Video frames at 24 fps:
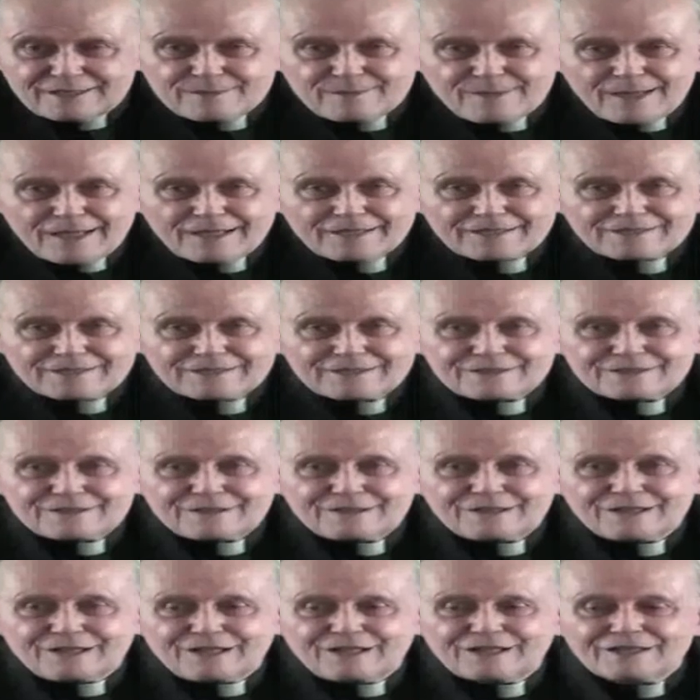women
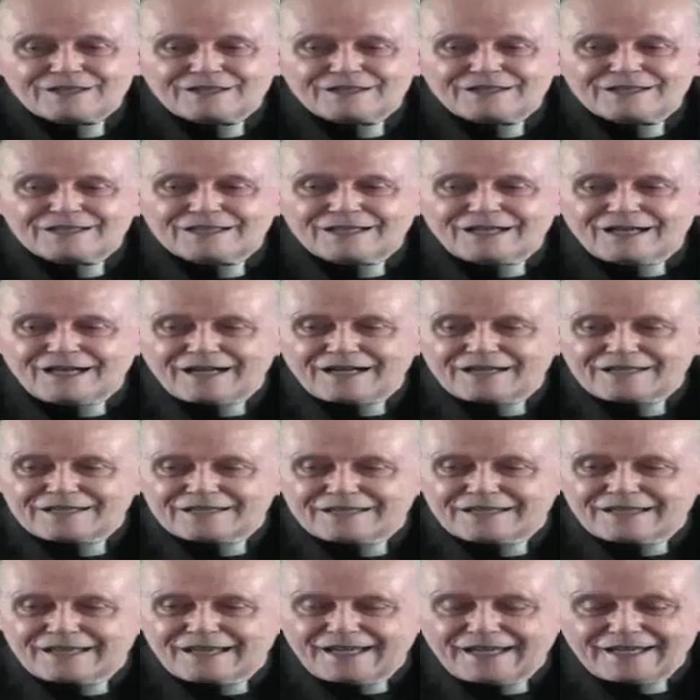wore their hair, because